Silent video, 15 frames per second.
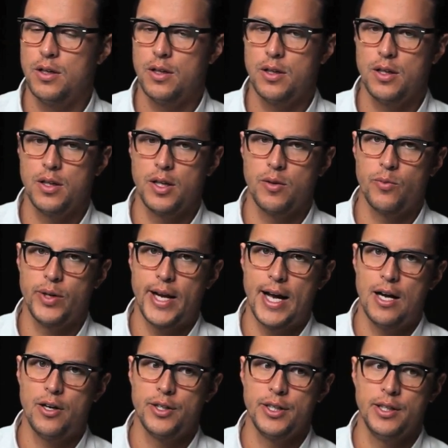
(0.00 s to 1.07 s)
than
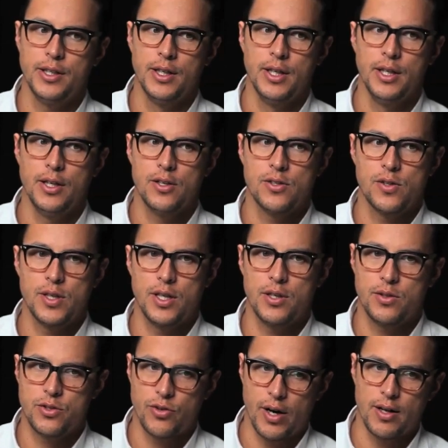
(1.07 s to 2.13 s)
reality, so that
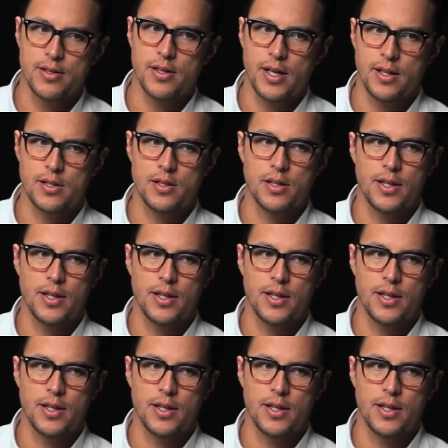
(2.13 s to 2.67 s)
it translates to the